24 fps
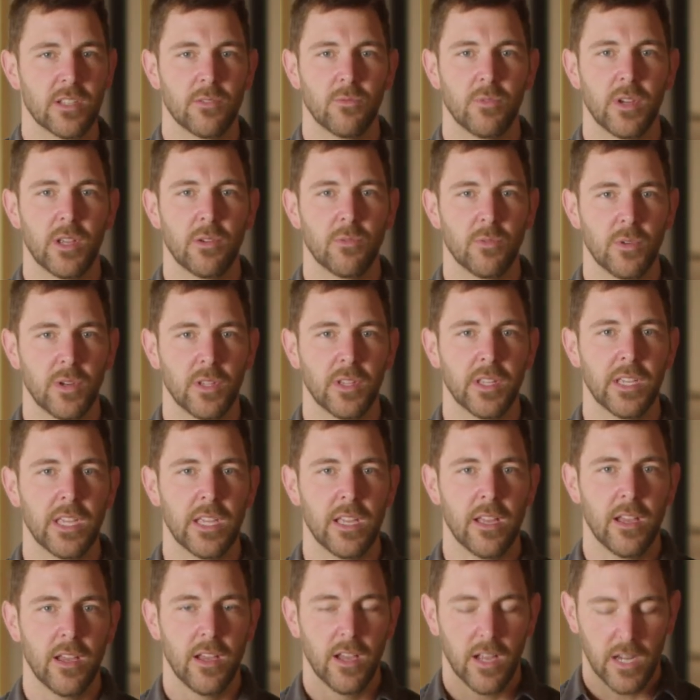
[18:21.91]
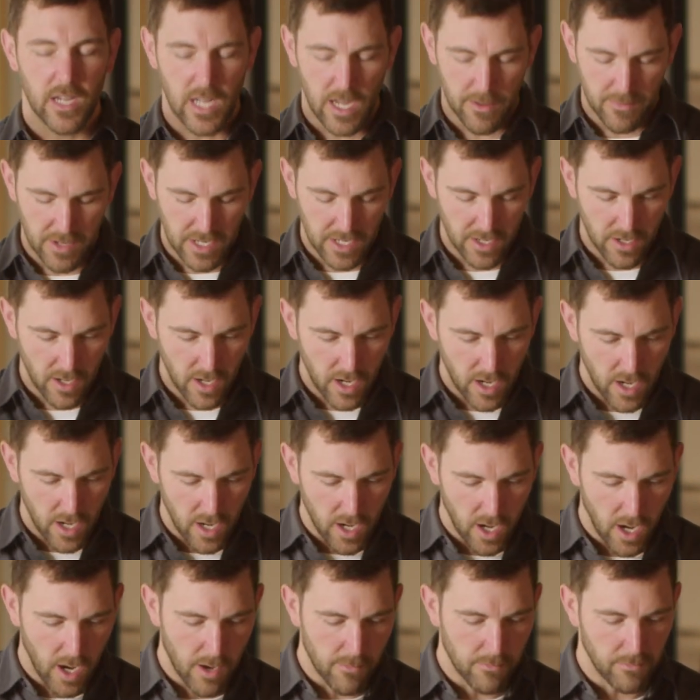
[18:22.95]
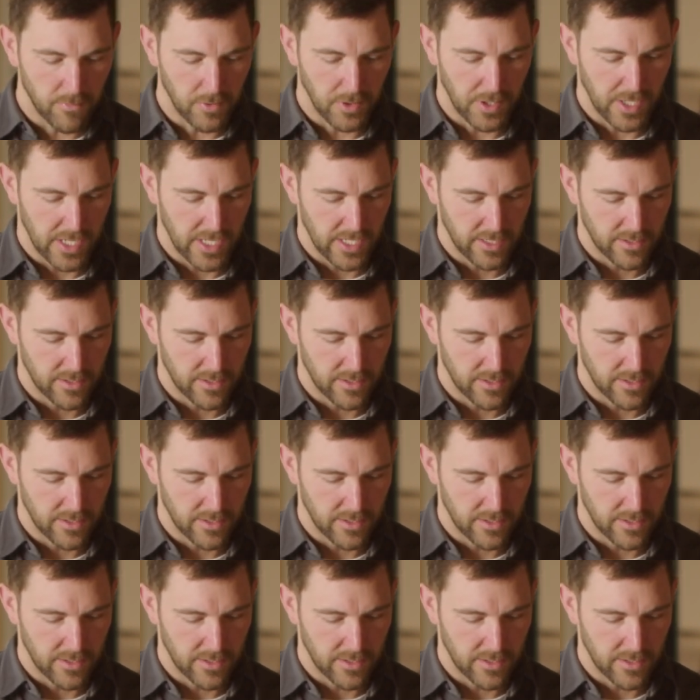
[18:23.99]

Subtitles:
and we really come in humbly.